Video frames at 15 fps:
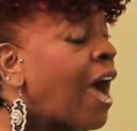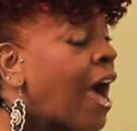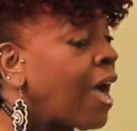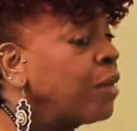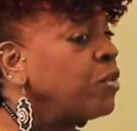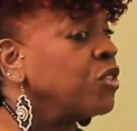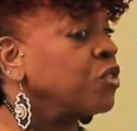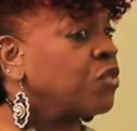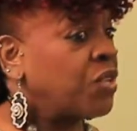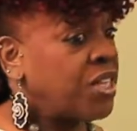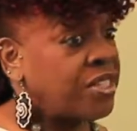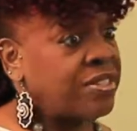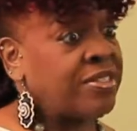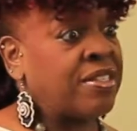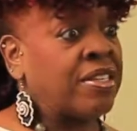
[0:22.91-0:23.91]
I was
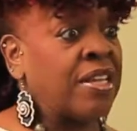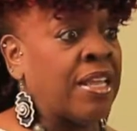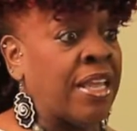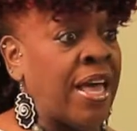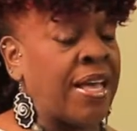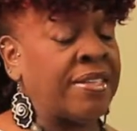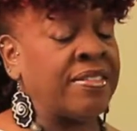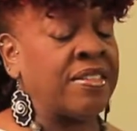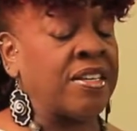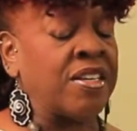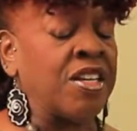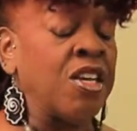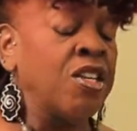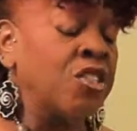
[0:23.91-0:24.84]
raised in Alaska,